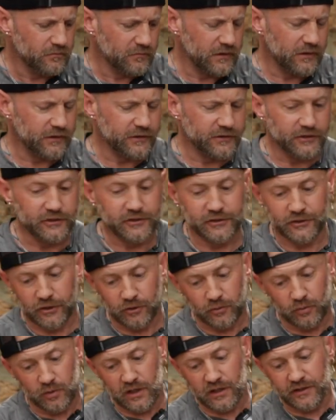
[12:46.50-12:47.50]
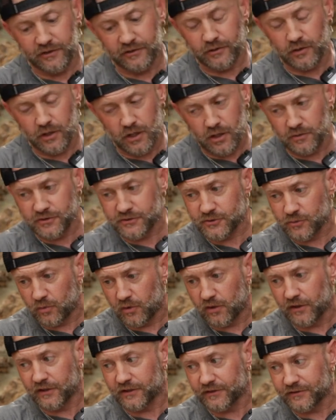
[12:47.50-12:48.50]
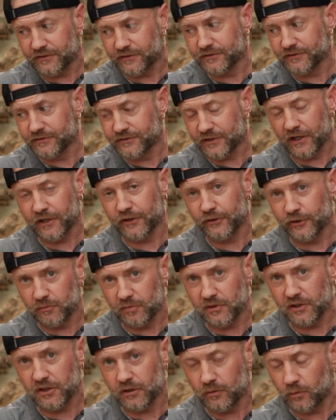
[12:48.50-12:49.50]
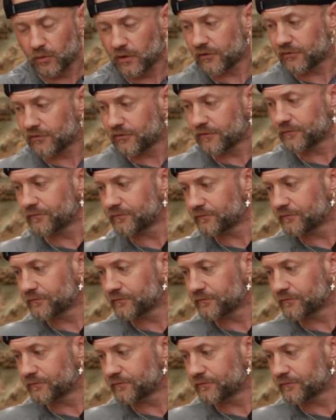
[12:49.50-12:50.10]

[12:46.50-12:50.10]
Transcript: And you know what? You always want it tighter to begin with